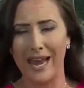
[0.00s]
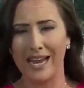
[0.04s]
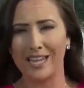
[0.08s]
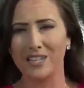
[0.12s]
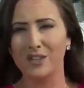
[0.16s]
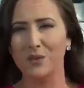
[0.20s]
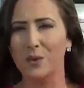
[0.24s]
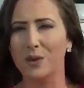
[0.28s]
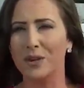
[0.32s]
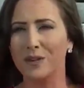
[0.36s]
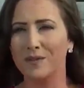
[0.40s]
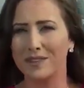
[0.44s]

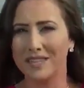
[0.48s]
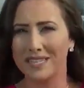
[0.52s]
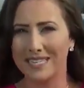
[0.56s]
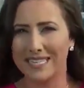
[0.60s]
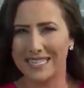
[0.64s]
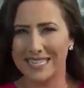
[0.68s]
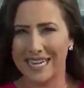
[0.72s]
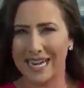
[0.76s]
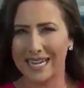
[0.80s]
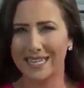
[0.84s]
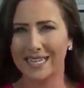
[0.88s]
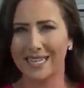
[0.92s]
is one of the
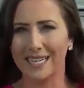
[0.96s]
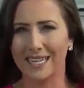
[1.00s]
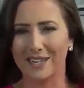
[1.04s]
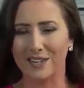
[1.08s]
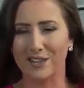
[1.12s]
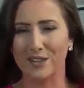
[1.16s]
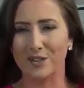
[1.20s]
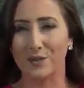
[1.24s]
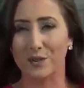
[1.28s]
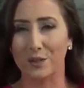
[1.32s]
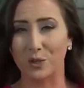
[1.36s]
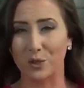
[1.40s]

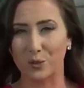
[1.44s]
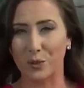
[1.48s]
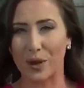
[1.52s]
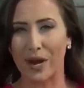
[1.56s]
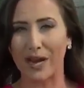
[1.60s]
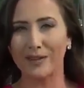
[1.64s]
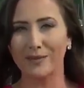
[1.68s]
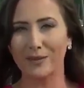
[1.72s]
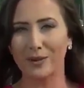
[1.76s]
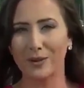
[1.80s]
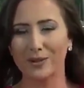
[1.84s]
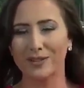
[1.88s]
deadliest for
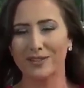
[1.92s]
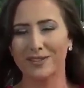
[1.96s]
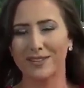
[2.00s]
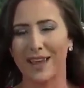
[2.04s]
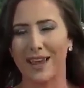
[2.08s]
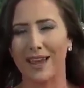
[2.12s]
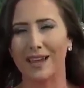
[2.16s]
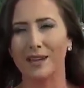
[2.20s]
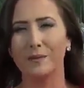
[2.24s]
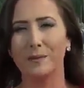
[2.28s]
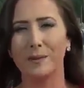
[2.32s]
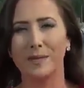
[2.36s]
drivers
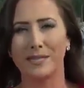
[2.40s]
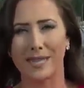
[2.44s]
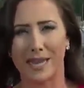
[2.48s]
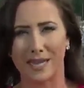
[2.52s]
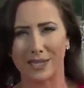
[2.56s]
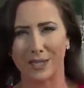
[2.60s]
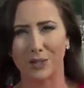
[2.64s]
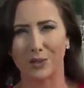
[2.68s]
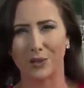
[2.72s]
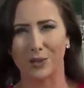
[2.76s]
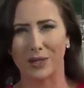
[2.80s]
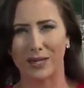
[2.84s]
and
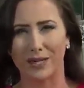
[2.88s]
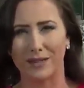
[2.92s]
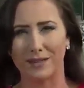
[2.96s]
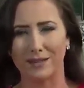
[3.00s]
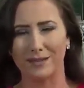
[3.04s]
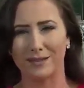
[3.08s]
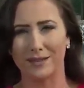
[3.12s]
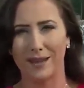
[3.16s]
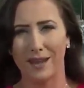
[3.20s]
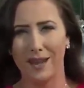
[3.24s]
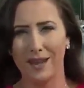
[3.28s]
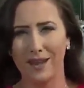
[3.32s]

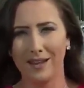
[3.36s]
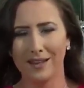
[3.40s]
pedestrians.